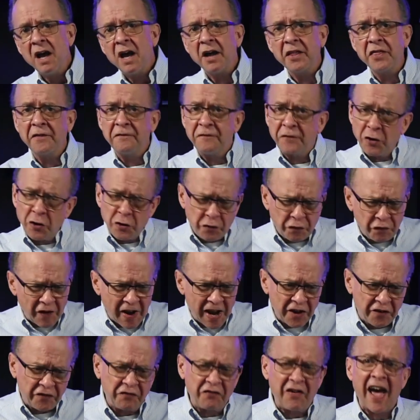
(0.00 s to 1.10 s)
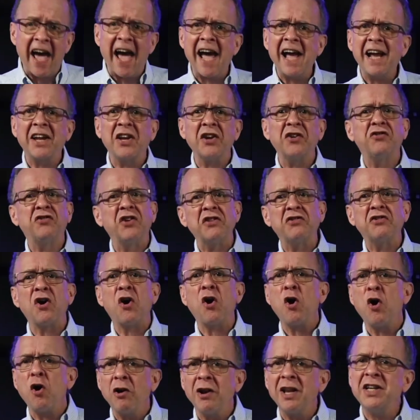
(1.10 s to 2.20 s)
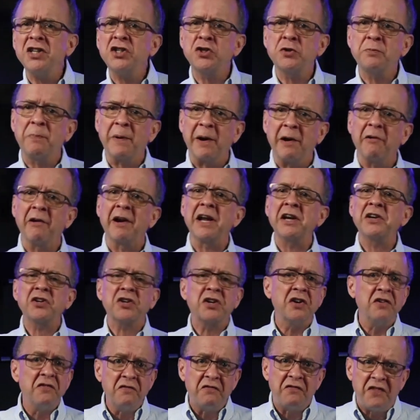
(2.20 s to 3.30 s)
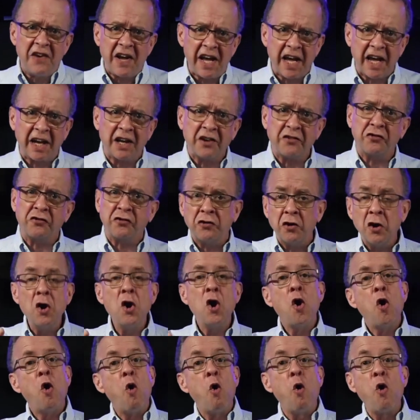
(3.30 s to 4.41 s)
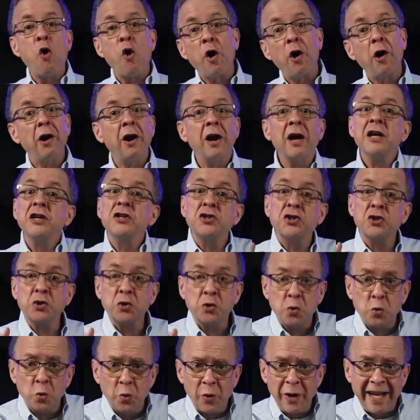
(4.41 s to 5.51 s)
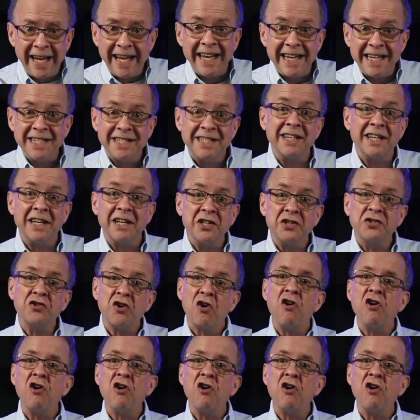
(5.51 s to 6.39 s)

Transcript: Uh, the first fast fact is that the Holy Spirit convicts or squeezes